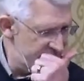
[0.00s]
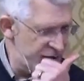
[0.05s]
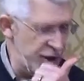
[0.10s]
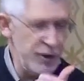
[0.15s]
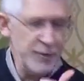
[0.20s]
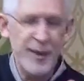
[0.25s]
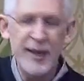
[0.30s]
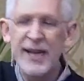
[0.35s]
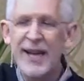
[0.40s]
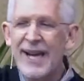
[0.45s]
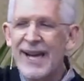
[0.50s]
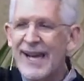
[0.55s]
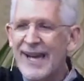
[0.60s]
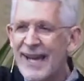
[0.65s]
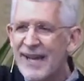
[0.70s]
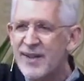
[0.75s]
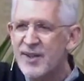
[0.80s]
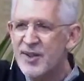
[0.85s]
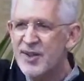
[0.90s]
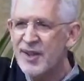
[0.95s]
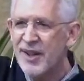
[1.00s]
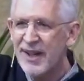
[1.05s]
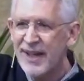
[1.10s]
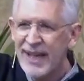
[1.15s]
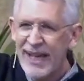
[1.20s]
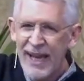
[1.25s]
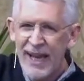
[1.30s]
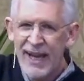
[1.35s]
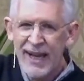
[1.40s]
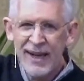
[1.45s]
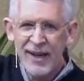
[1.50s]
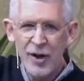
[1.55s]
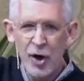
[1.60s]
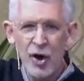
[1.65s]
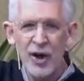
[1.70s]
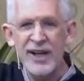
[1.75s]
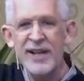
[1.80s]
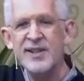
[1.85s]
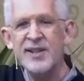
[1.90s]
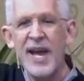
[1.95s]
excuse me, is the king
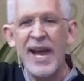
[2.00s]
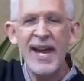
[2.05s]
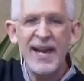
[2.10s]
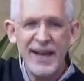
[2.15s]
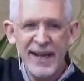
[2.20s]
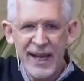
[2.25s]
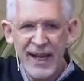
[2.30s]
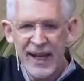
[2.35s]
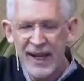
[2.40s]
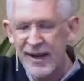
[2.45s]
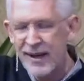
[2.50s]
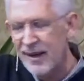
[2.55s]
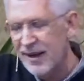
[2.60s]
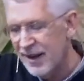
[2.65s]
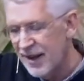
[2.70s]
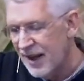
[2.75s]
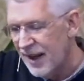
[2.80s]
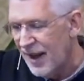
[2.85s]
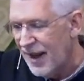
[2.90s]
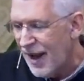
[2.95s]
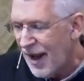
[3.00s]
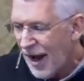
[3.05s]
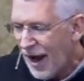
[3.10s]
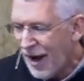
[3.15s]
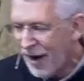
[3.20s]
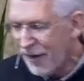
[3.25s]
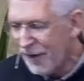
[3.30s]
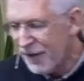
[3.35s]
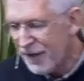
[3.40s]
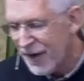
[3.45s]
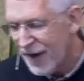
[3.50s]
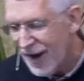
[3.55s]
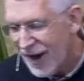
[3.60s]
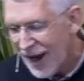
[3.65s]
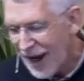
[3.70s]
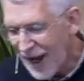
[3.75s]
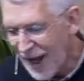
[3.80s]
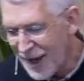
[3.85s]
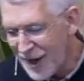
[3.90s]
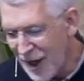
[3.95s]
or is a king of
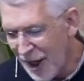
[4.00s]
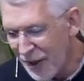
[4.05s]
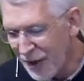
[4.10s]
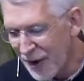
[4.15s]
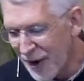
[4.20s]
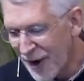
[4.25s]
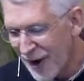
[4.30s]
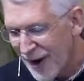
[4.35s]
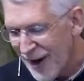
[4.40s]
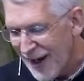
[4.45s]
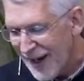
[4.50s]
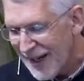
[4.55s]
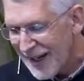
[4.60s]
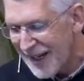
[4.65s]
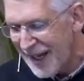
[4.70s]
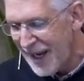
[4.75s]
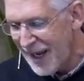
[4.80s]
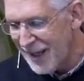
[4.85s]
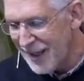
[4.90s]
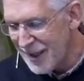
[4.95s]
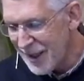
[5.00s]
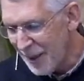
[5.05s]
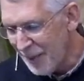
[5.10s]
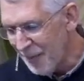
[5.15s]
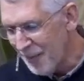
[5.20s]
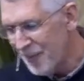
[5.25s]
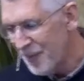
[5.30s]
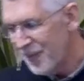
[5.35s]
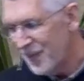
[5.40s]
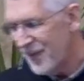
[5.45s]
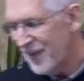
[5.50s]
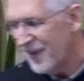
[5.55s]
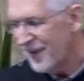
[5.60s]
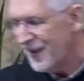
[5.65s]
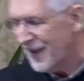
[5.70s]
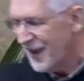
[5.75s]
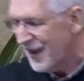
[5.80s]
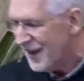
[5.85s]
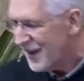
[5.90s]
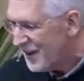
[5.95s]
another kingdom.
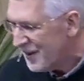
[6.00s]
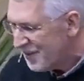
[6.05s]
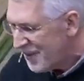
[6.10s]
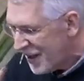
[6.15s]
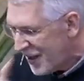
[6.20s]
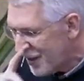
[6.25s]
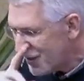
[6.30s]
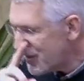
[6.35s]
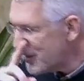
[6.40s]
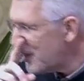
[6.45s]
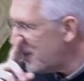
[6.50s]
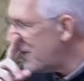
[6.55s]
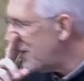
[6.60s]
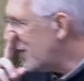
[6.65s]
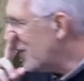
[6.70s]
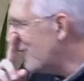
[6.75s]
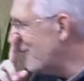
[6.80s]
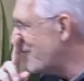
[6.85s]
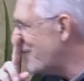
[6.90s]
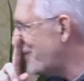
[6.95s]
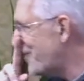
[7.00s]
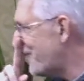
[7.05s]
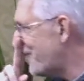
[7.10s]
But here's the deal